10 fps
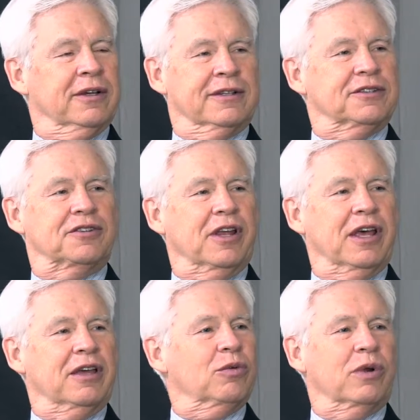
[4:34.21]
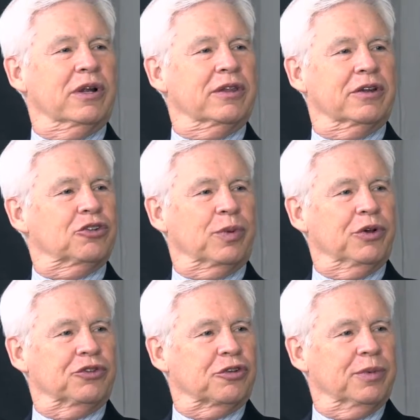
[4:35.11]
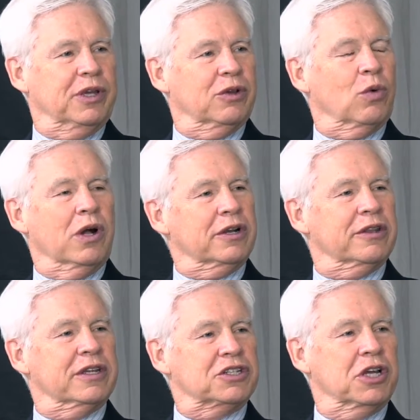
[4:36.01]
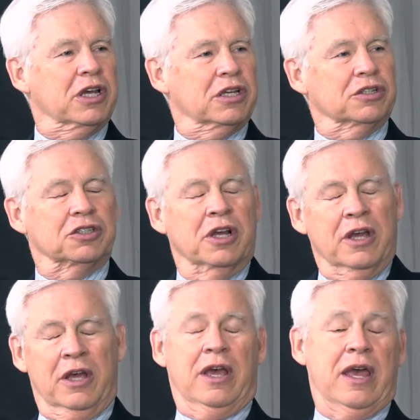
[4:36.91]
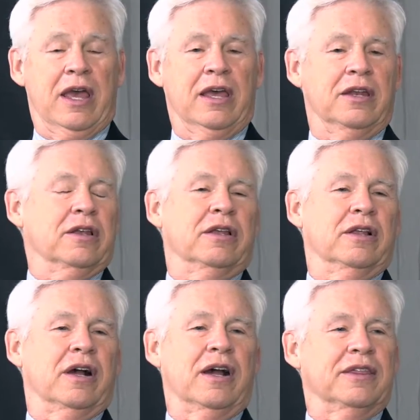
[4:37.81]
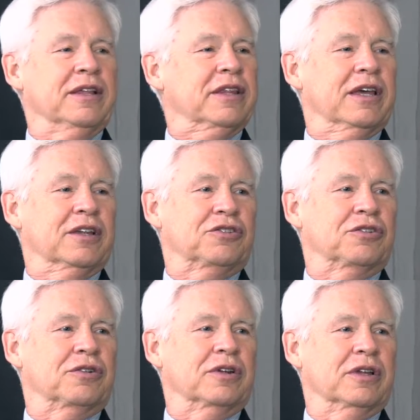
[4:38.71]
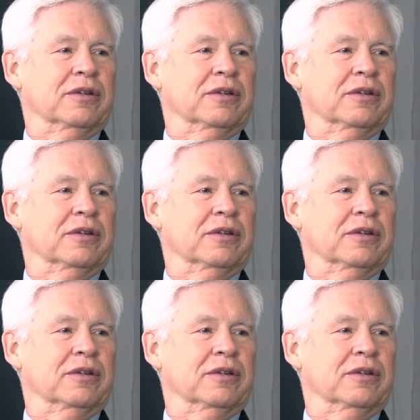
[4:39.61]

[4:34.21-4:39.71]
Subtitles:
stay where they're supposed to be? Why do they change? And I think the answer